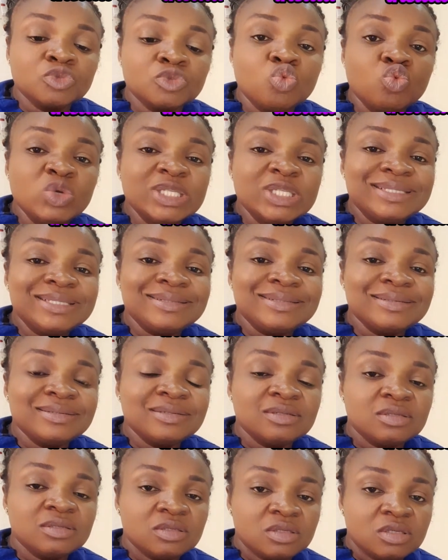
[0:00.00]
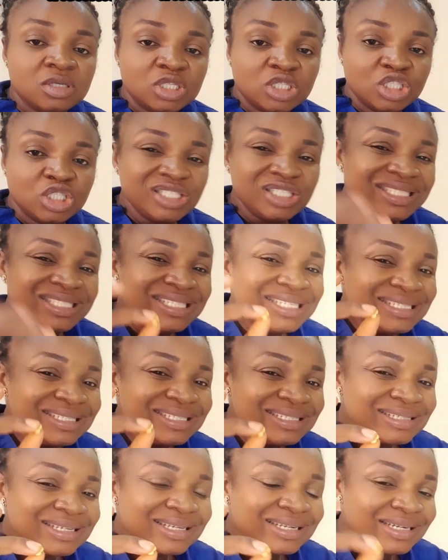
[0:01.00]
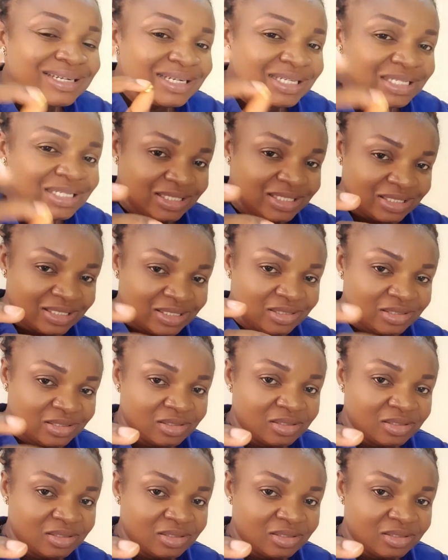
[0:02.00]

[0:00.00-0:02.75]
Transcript: with decreased